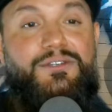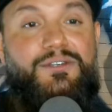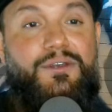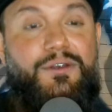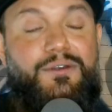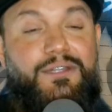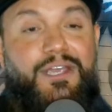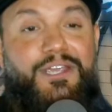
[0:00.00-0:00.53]
here, thank
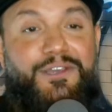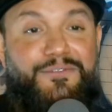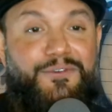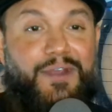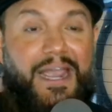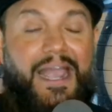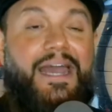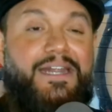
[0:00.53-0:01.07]
sir. You, thank you
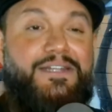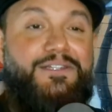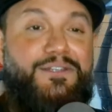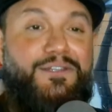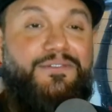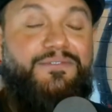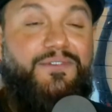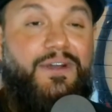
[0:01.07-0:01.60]
for adding
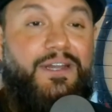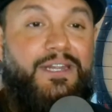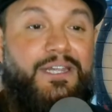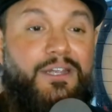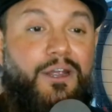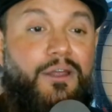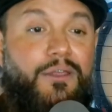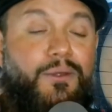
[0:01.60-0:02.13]
to the
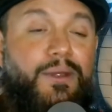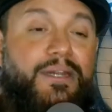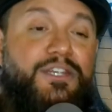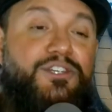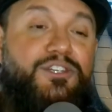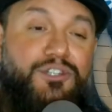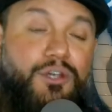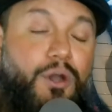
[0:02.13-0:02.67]
funny. Are there
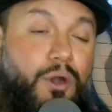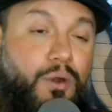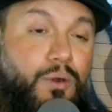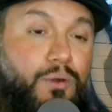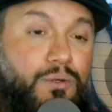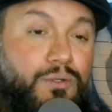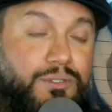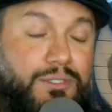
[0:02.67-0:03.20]
any
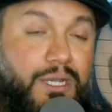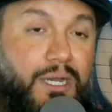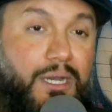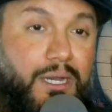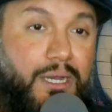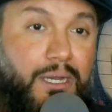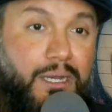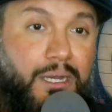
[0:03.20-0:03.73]
shows?
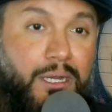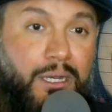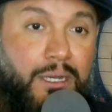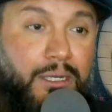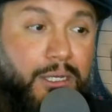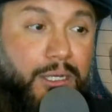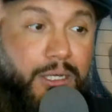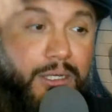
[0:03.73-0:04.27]

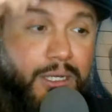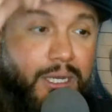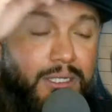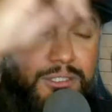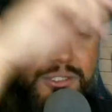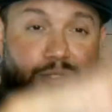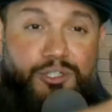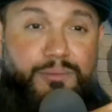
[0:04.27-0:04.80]
Uh,
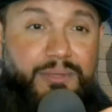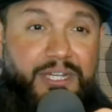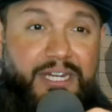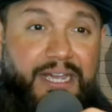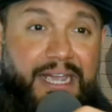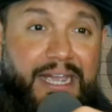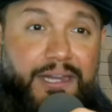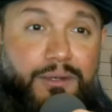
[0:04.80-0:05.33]
uh, social
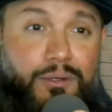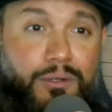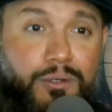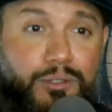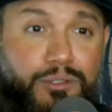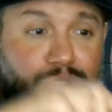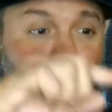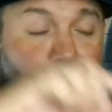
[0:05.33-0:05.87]
media
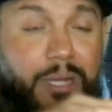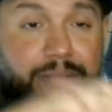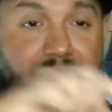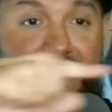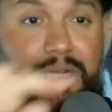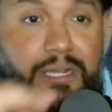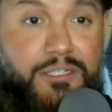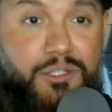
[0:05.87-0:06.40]
handles or
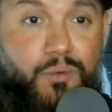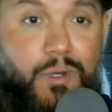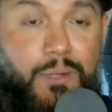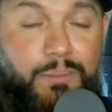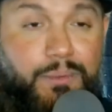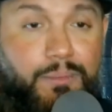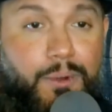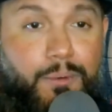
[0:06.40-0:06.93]
websites you
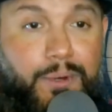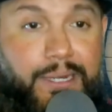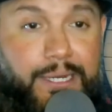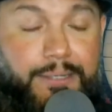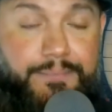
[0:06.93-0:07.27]
want to promote right